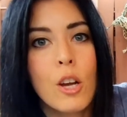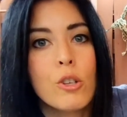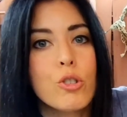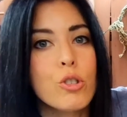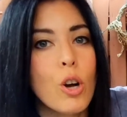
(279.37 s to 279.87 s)

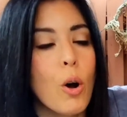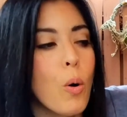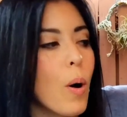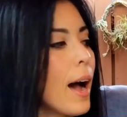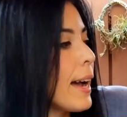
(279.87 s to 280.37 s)

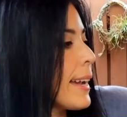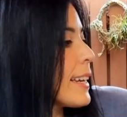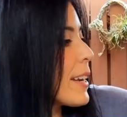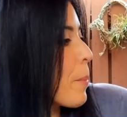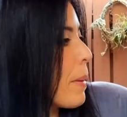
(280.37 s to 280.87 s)
So I
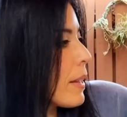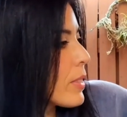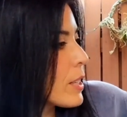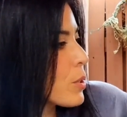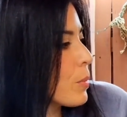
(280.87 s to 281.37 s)
bought
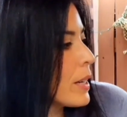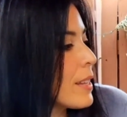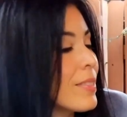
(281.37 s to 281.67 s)
this one.